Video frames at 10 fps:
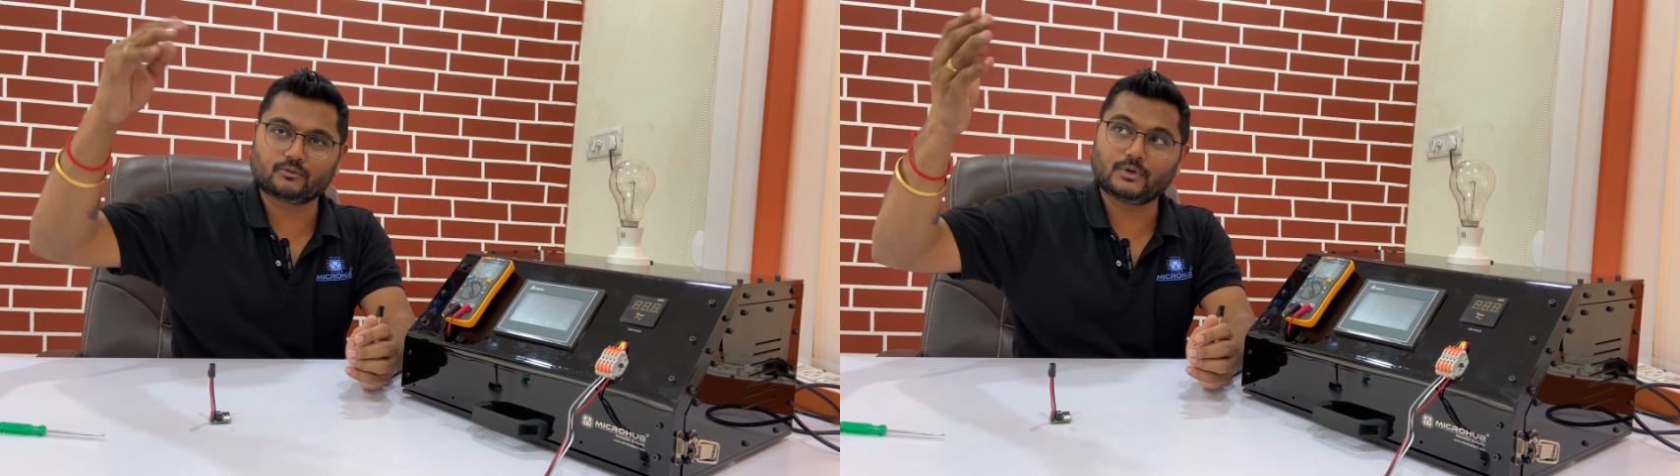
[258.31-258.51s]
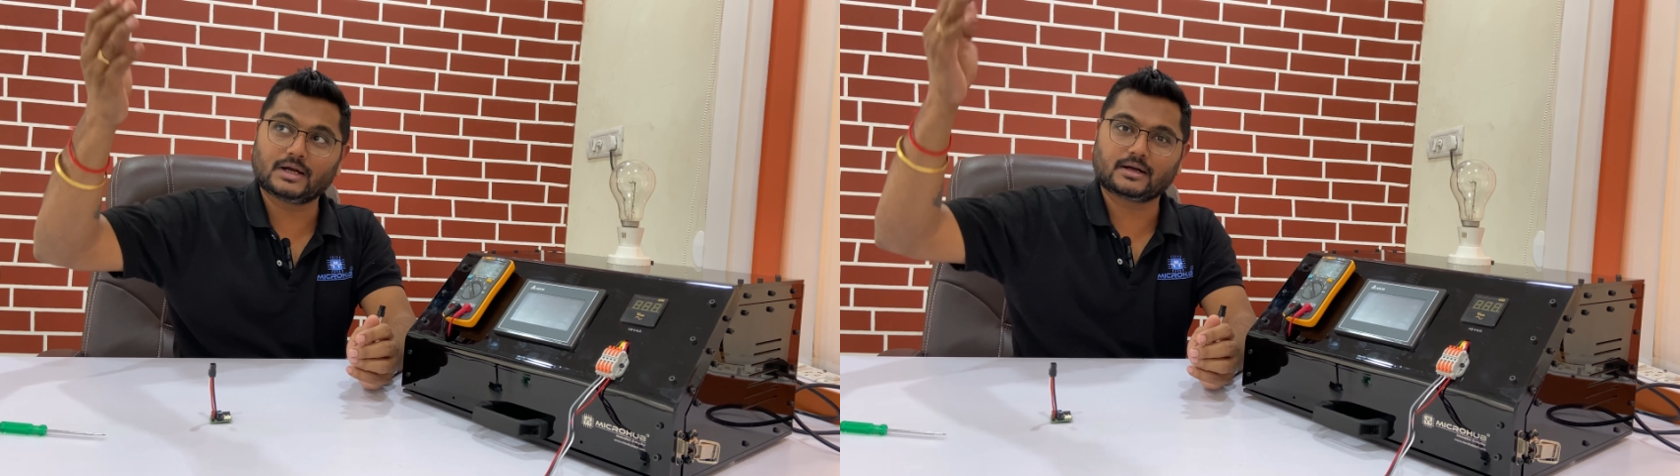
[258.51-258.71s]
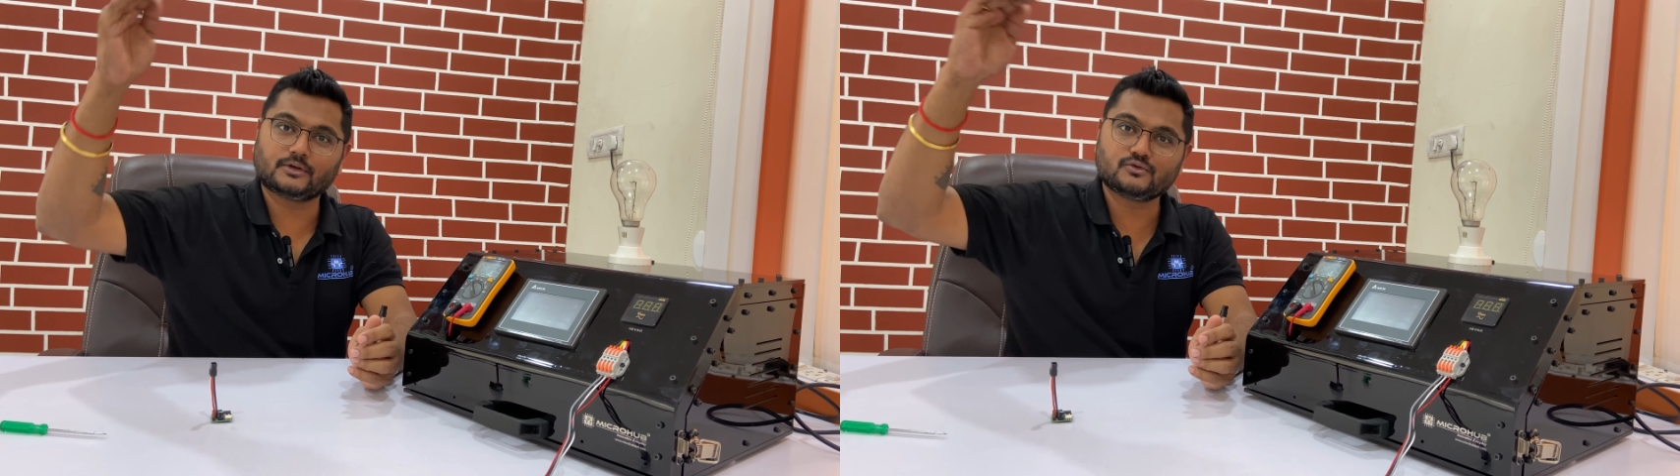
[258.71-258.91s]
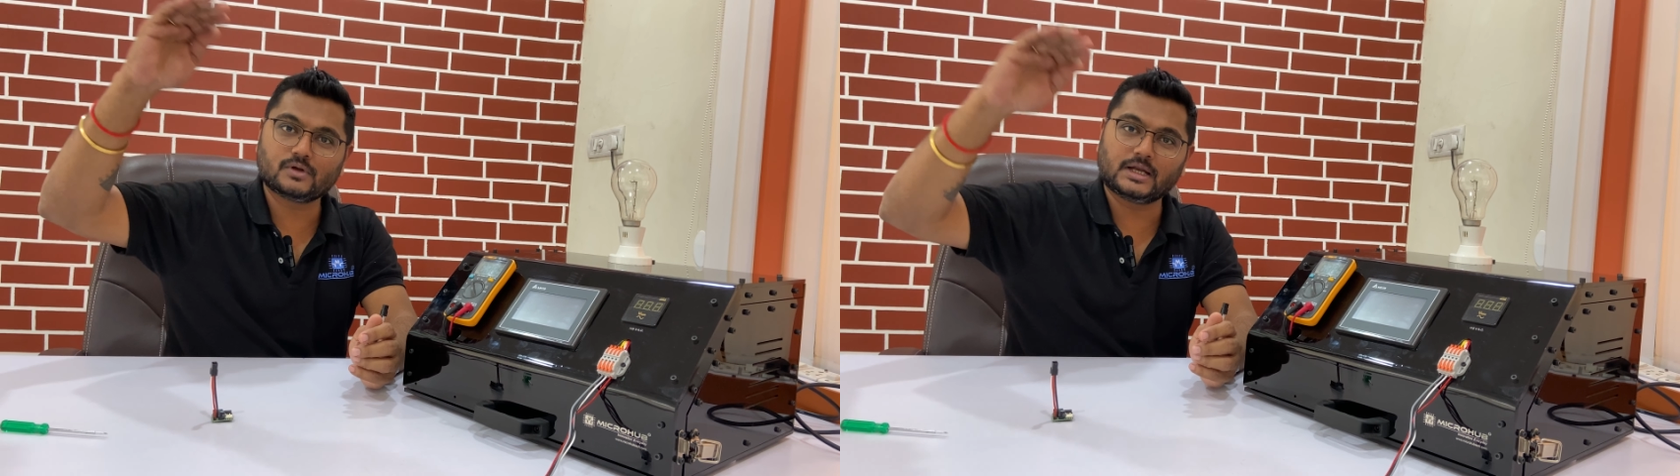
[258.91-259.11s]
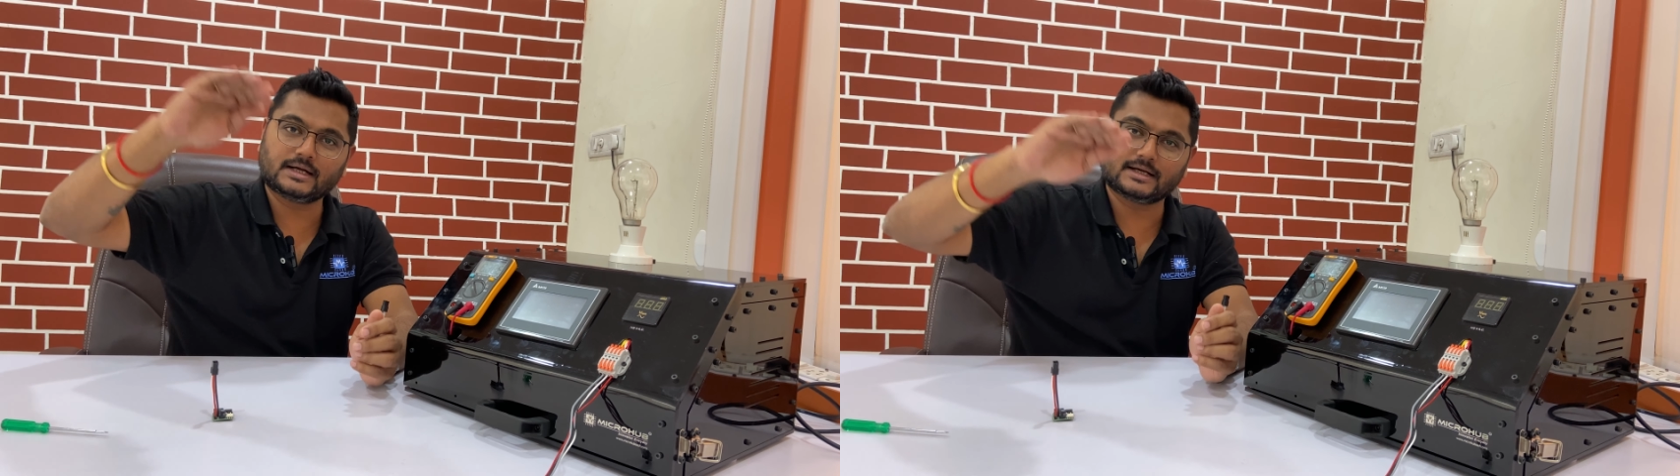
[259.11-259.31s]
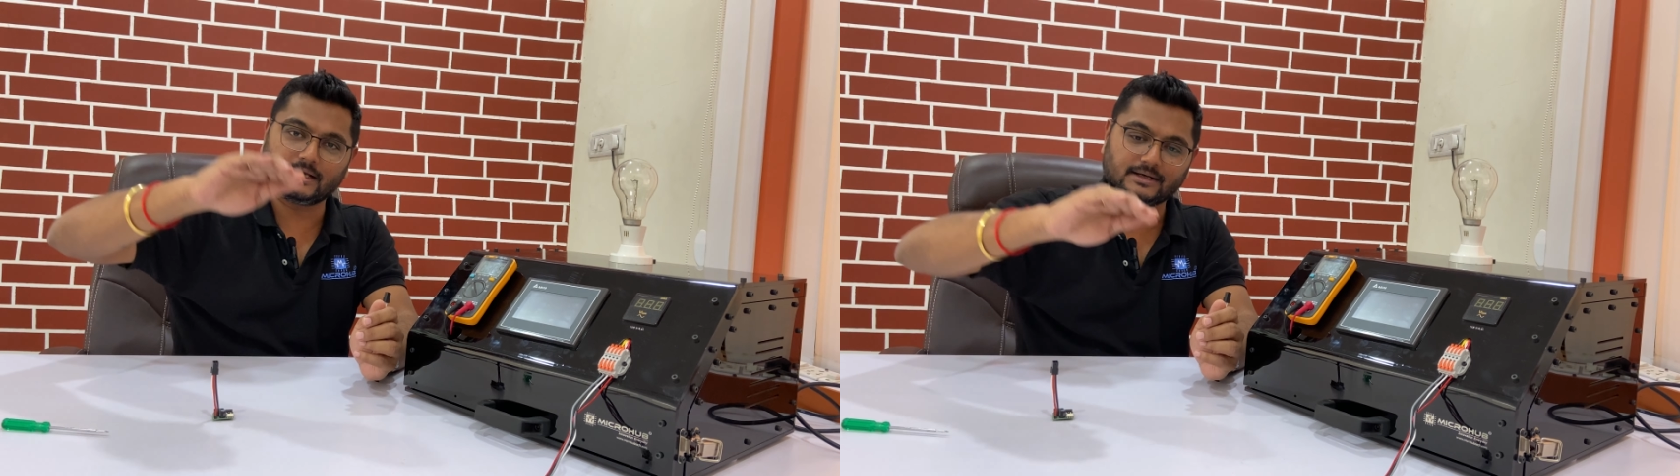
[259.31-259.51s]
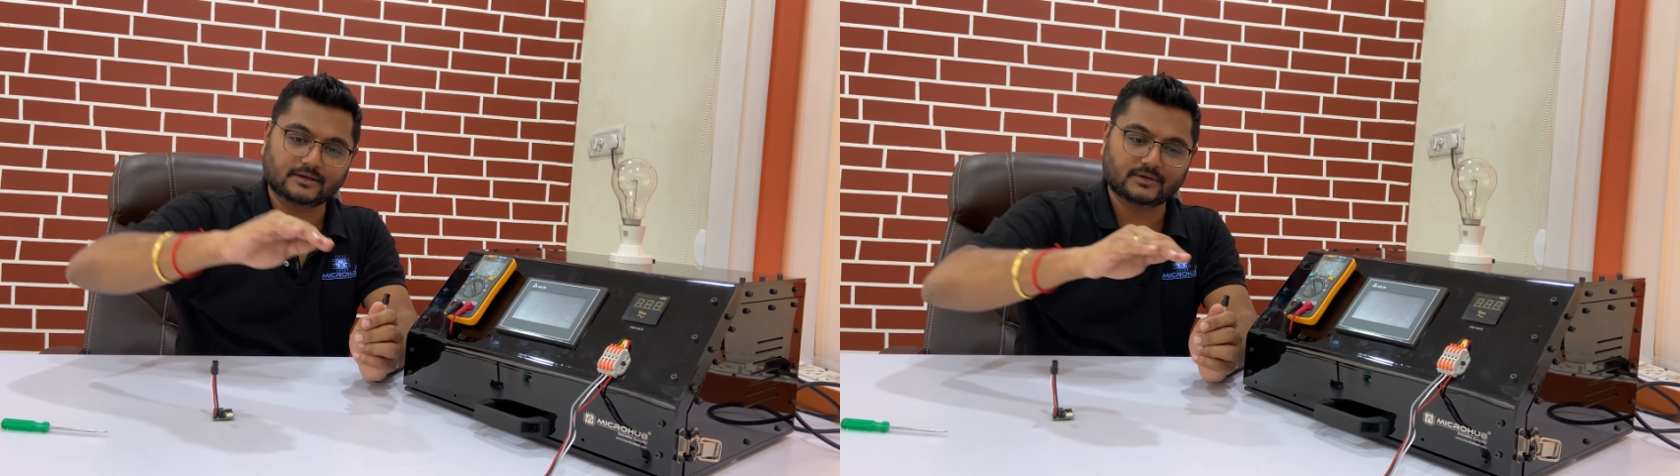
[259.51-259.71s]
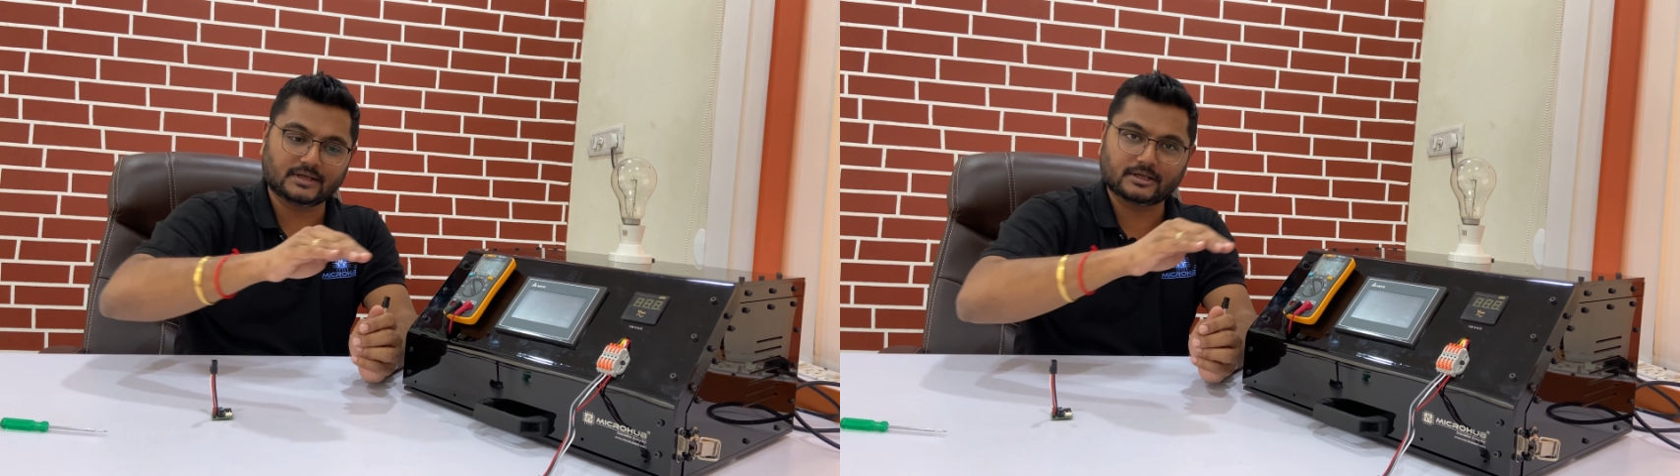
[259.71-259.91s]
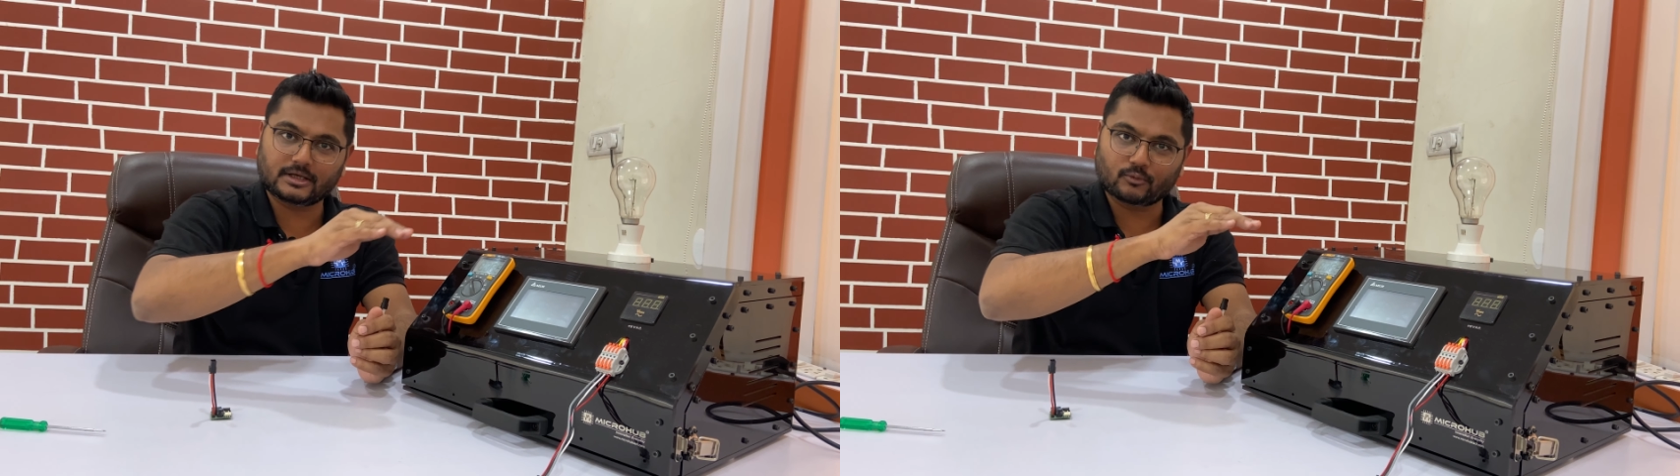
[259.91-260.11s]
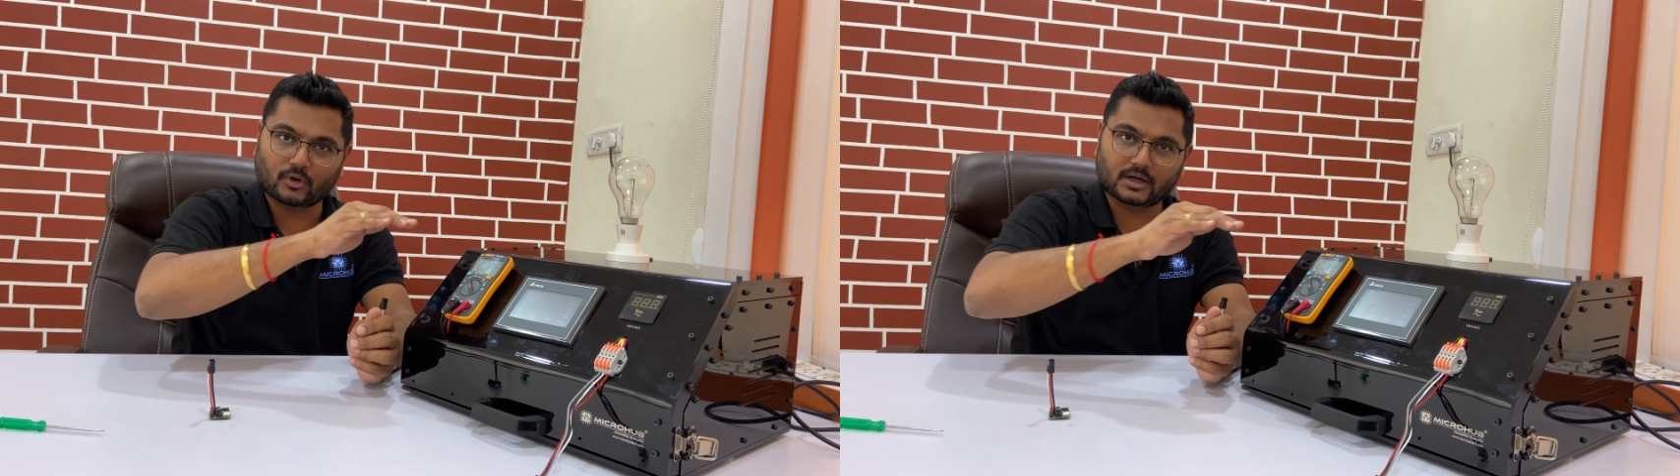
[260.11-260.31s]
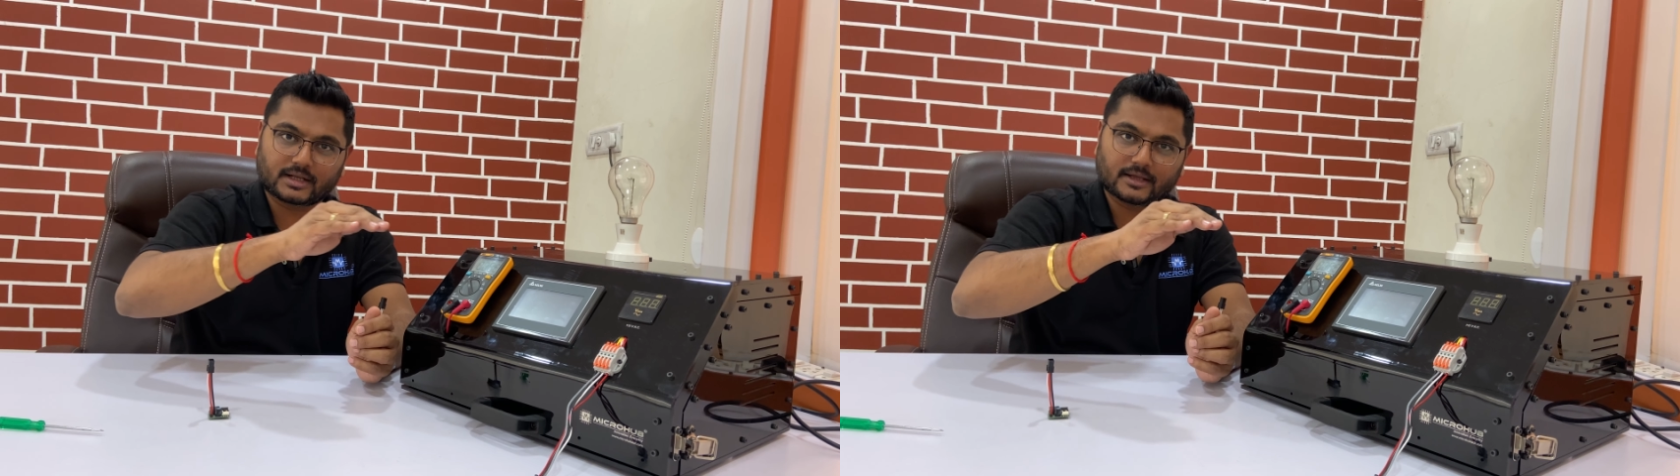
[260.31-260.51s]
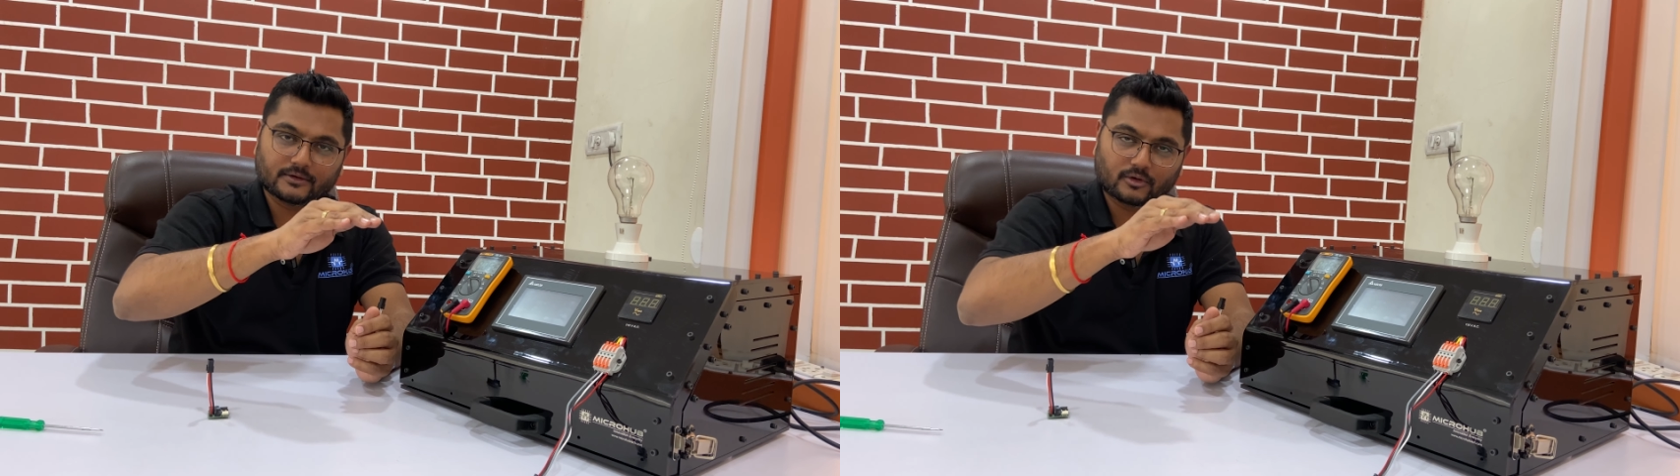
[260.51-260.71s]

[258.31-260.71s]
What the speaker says: We are gradually decreasing the voltage